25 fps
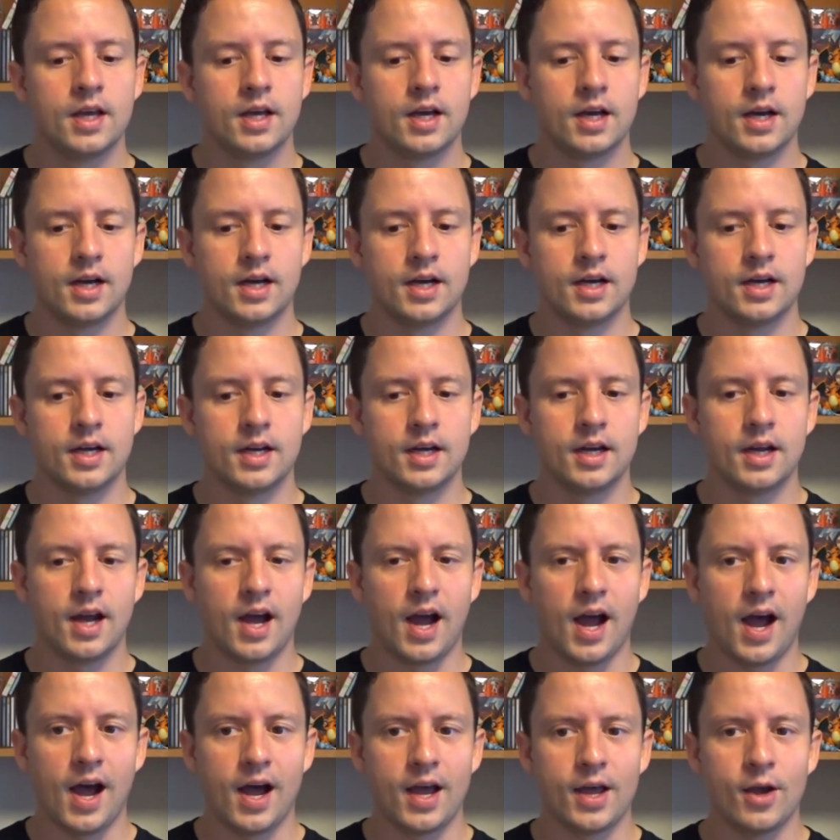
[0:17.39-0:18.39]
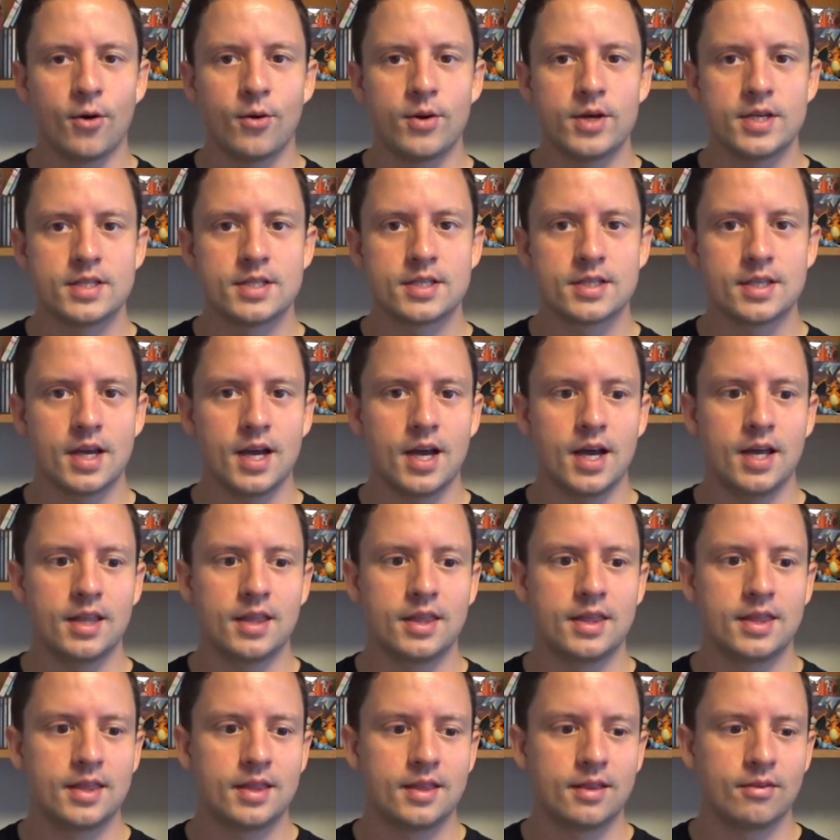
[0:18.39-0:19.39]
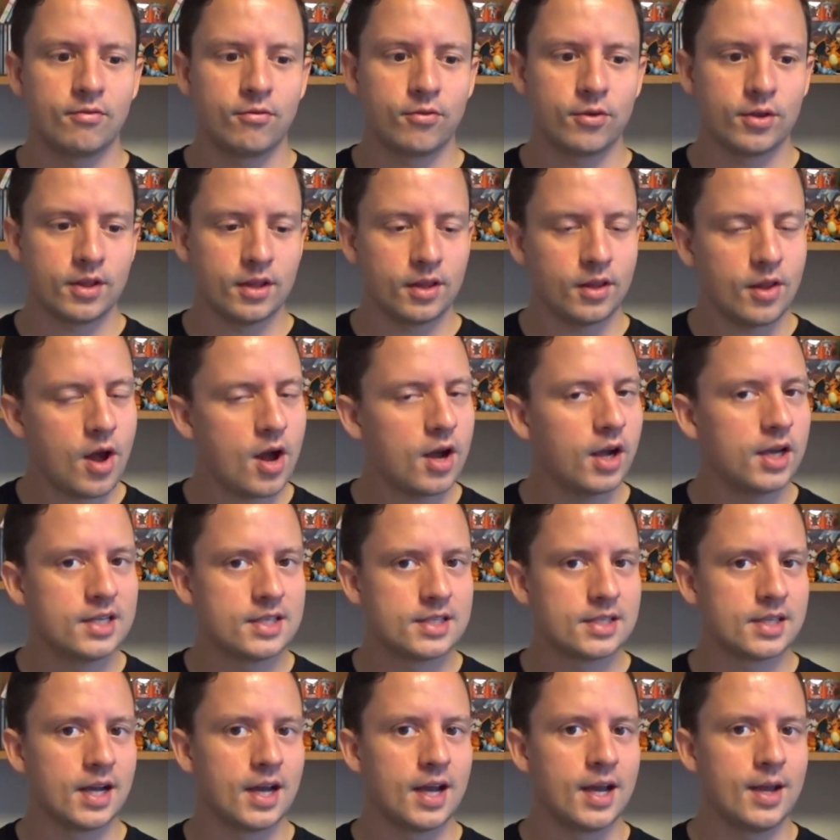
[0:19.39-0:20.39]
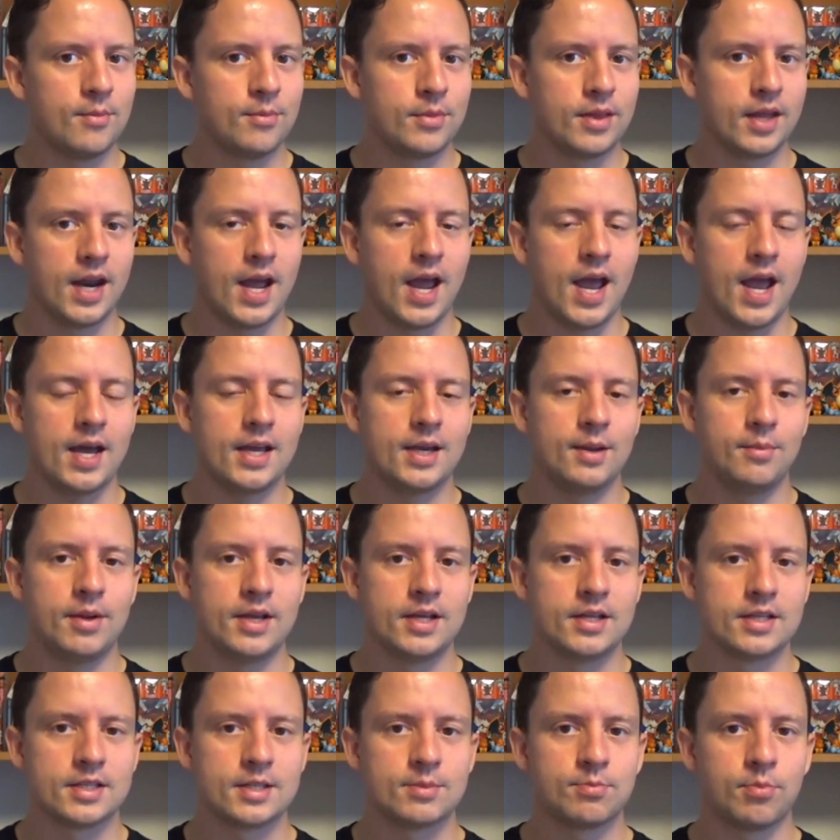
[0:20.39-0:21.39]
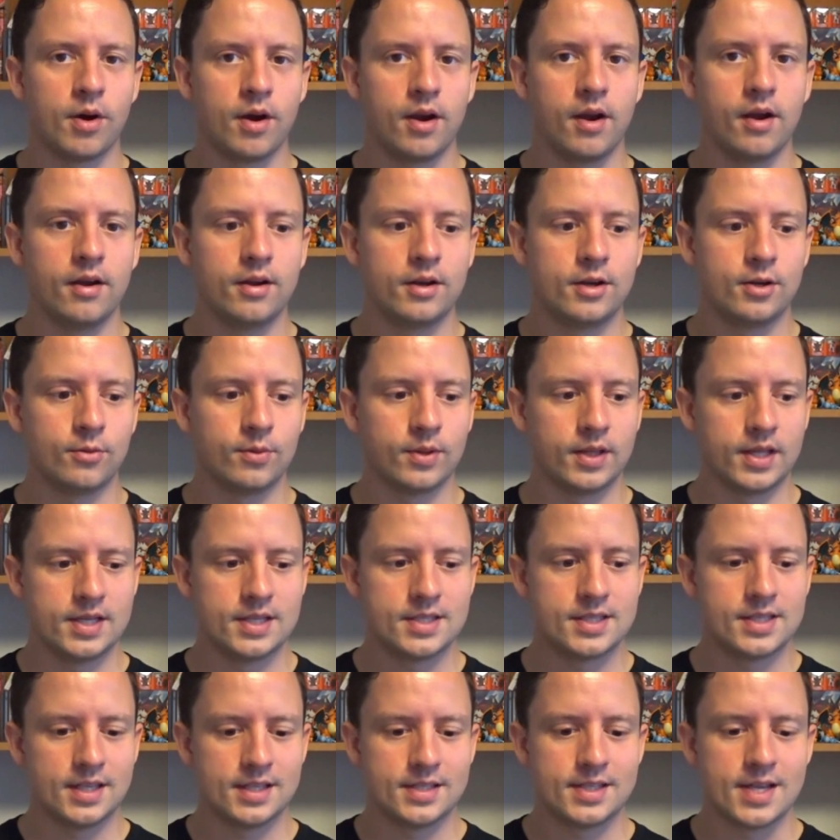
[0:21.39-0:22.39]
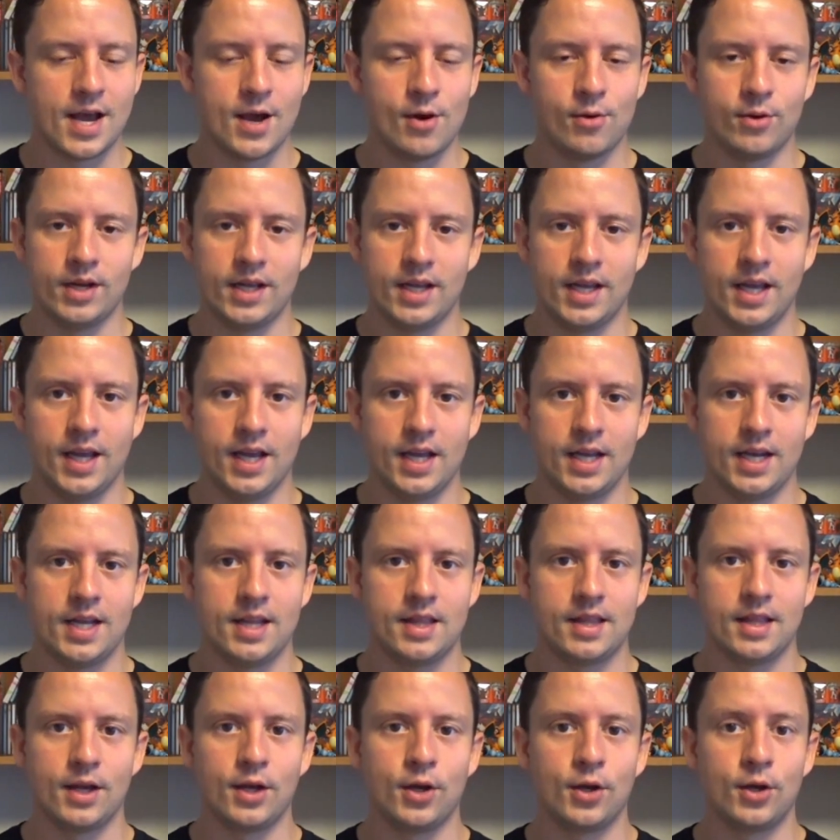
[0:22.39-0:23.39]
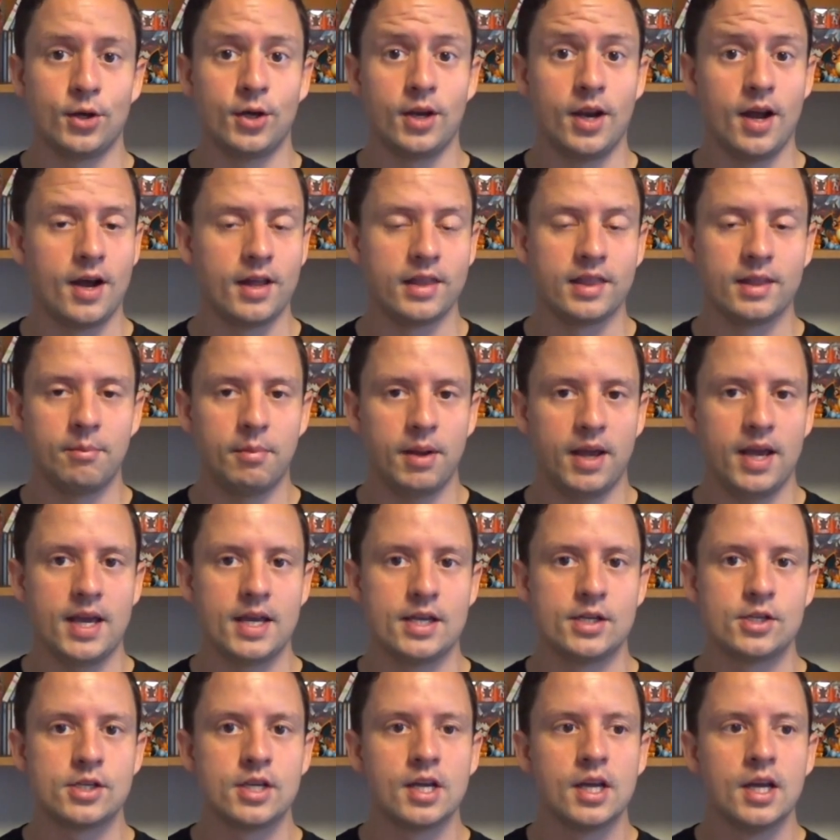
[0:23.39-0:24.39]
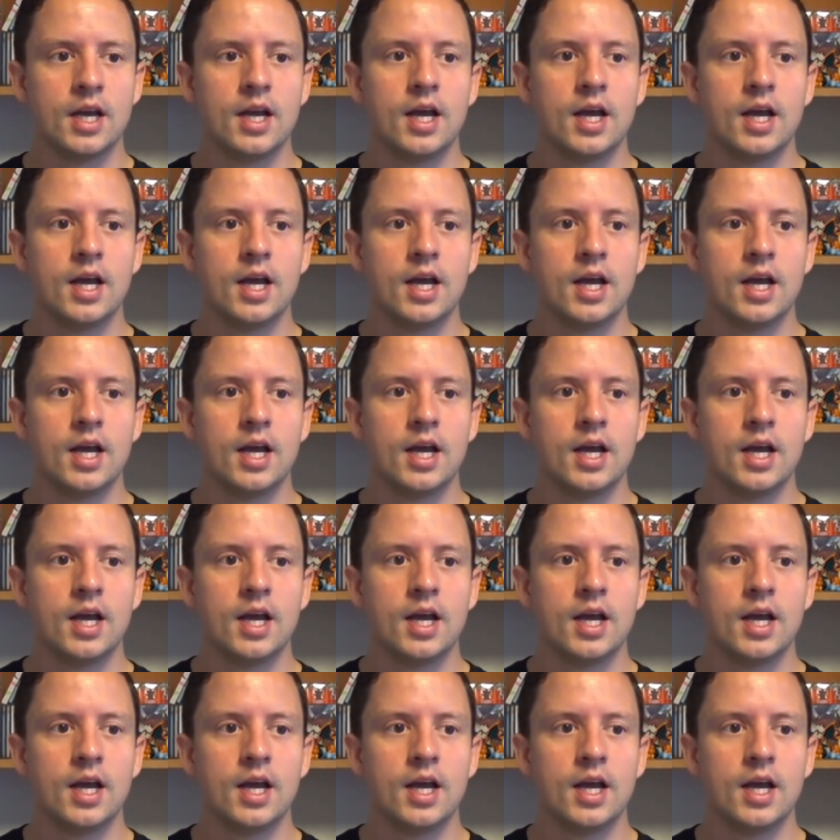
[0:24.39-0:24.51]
I always thought for the longest time that I had to be inspired to really sit down and get anything good on the page.